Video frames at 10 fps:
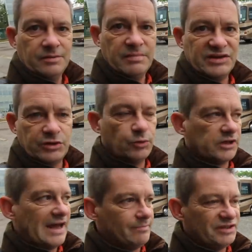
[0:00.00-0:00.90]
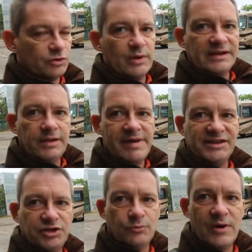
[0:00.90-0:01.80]
Mazzy would like me to quickly
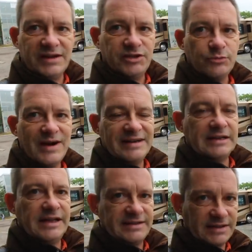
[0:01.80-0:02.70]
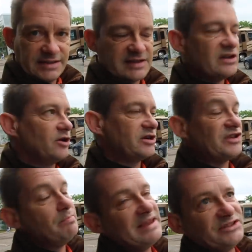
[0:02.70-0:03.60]
mention why she's wearing glasses. It's not because
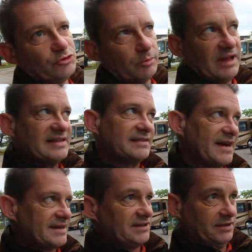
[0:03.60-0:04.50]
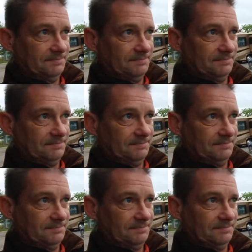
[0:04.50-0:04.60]
I beat her up last night.